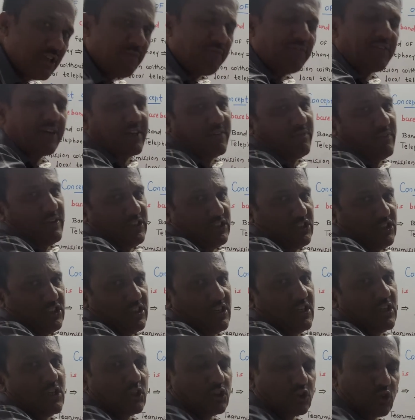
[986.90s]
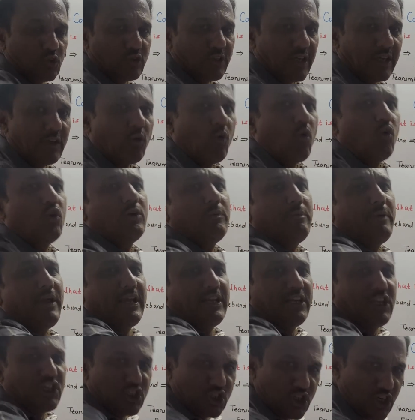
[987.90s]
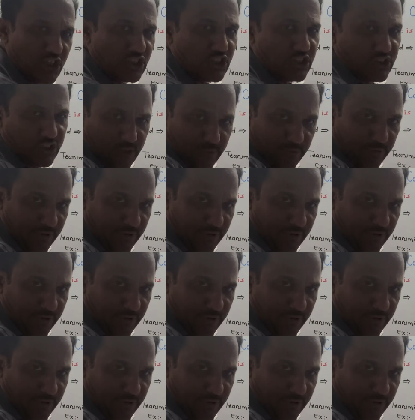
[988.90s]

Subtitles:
the frequency. So there won't be any change in the